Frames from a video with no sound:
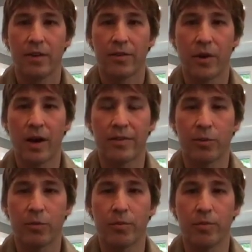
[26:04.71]
thought that
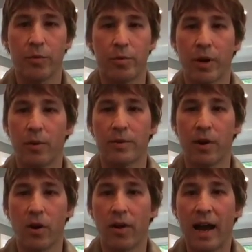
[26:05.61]
we probably
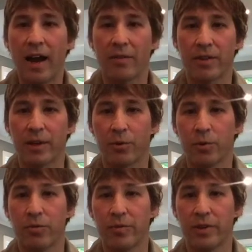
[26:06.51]
all have, like where
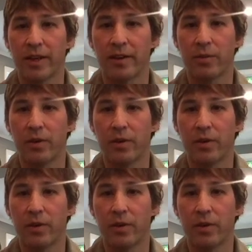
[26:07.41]
we feel like